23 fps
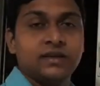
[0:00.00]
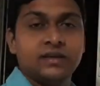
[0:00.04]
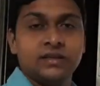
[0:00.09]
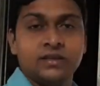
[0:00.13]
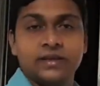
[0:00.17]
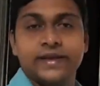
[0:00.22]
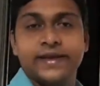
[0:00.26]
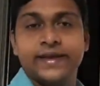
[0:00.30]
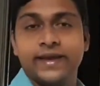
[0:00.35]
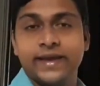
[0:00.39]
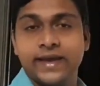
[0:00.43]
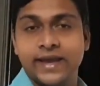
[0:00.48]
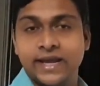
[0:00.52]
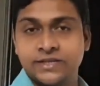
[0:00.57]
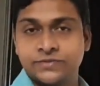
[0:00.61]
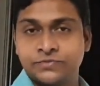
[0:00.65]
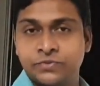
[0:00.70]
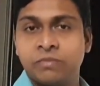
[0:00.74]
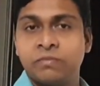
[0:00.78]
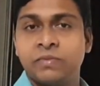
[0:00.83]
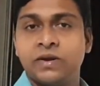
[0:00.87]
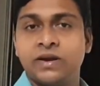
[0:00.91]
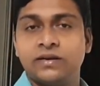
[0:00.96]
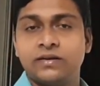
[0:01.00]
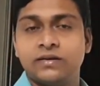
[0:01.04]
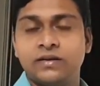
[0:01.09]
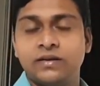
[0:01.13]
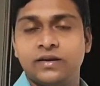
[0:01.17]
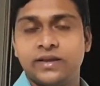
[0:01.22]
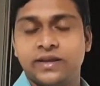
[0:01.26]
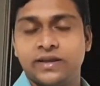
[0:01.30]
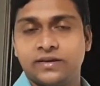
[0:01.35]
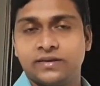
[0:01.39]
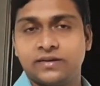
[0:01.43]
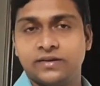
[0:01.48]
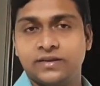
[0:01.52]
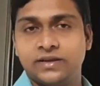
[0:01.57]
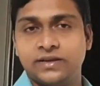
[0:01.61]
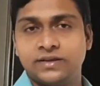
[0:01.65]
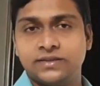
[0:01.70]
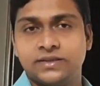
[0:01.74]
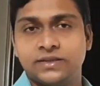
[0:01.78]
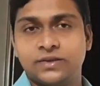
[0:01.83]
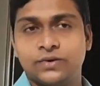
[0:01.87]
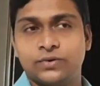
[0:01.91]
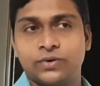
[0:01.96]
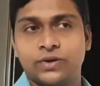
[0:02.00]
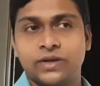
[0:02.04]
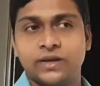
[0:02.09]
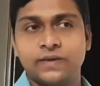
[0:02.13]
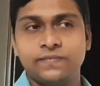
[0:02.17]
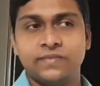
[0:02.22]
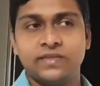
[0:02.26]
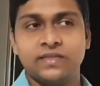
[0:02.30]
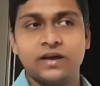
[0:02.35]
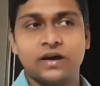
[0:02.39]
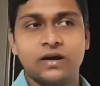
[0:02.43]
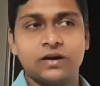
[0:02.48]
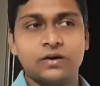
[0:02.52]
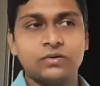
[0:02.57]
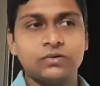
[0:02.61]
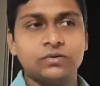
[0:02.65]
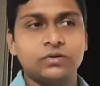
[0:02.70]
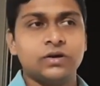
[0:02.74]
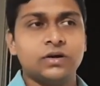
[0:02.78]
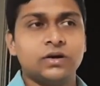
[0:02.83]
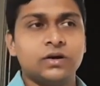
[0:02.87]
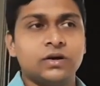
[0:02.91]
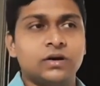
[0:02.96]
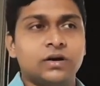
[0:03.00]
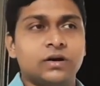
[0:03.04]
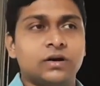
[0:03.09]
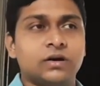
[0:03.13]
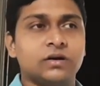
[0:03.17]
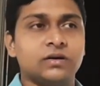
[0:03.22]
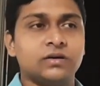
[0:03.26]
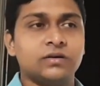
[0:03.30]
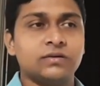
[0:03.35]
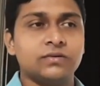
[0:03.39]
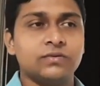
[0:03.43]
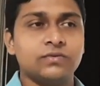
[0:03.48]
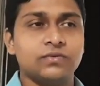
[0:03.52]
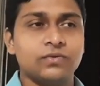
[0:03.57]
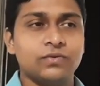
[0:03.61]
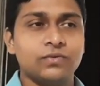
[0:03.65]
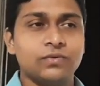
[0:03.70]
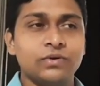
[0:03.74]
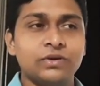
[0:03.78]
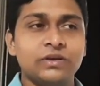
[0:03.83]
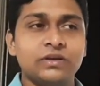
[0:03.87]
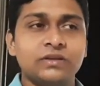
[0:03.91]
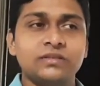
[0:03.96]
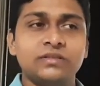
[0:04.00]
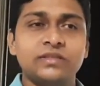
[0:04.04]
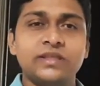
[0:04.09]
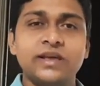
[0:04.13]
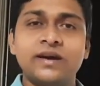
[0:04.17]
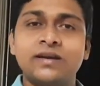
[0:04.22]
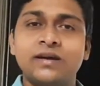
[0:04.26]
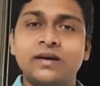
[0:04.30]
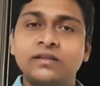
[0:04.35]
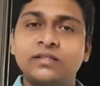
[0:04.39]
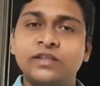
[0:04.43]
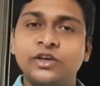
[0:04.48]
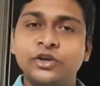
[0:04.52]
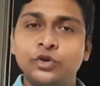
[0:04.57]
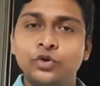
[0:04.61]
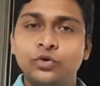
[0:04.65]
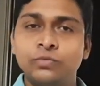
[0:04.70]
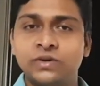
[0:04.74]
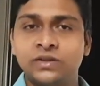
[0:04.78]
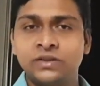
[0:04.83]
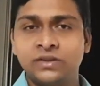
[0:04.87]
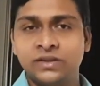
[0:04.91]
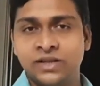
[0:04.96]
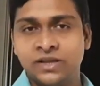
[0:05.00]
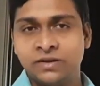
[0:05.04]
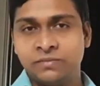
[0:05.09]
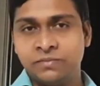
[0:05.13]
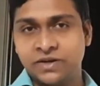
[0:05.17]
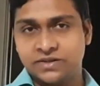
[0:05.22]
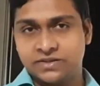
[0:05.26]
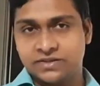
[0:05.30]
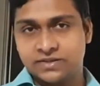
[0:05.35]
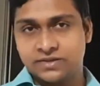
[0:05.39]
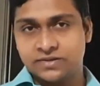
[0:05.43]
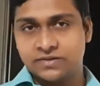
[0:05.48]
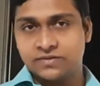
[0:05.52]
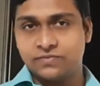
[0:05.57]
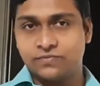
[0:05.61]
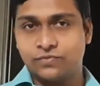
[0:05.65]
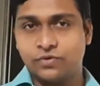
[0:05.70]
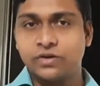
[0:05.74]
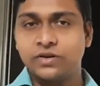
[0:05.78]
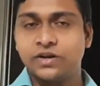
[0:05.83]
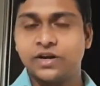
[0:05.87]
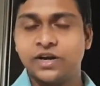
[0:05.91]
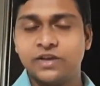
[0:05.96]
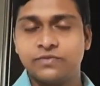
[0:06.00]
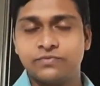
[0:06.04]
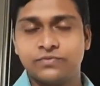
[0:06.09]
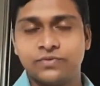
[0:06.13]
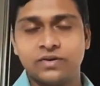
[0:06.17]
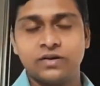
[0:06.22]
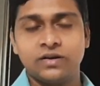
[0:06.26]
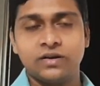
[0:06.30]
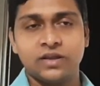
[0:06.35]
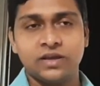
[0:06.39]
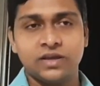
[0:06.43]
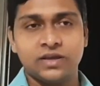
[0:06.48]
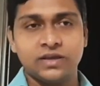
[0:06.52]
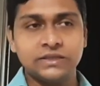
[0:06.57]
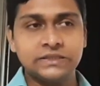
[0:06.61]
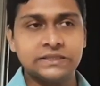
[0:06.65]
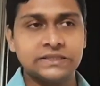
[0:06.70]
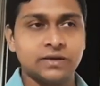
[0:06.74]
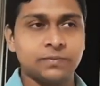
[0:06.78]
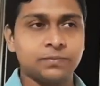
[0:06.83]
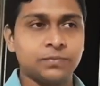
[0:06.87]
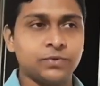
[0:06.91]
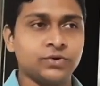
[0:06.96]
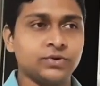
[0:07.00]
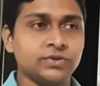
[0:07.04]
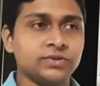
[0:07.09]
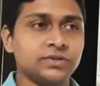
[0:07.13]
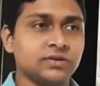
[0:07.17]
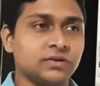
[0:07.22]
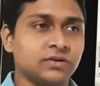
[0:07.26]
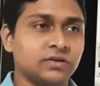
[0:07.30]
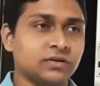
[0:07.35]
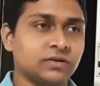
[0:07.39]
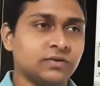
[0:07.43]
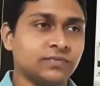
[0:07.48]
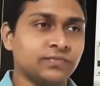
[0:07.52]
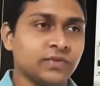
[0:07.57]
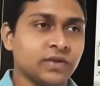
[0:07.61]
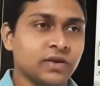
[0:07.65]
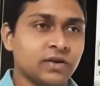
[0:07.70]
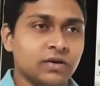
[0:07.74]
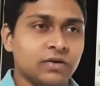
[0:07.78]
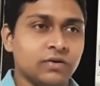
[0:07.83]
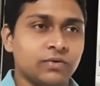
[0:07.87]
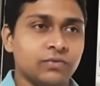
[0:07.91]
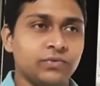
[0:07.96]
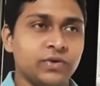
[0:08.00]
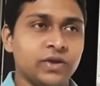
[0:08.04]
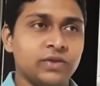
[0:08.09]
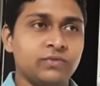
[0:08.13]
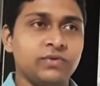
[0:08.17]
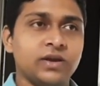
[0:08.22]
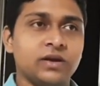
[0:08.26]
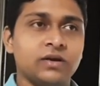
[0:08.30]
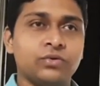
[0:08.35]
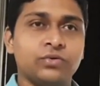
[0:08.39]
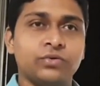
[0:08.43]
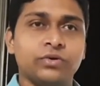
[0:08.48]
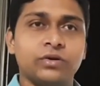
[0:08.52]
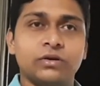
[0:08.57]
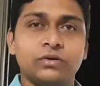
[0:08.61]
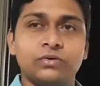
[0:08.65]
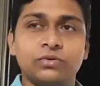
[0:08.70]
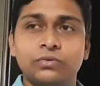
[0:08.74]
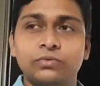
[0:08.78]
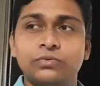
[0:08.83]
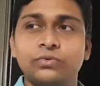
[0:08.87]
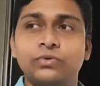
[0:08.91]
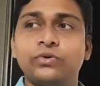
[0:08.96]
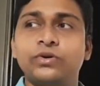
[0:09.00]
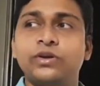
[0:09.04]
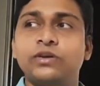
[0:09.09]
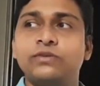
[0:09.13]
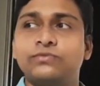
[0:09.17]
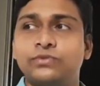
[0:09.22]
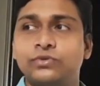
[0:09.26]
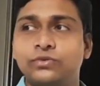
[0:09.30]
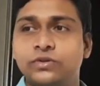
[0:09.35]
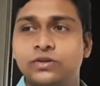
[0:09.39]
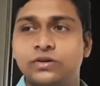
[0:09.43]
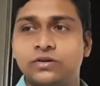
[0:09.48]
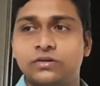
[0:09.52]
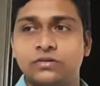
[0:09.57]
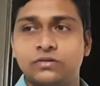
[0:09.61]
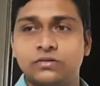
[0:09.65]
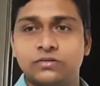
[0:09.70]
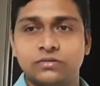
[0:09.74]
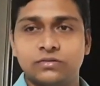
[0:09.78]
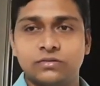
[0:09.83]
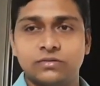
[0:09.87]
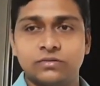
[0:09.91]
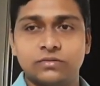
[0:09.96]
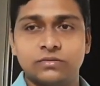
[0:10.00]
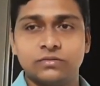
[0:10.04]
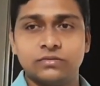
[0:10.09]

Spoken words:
in experimental techniques. Okay, now there are the human limits for the different things. Suppose when we are going to the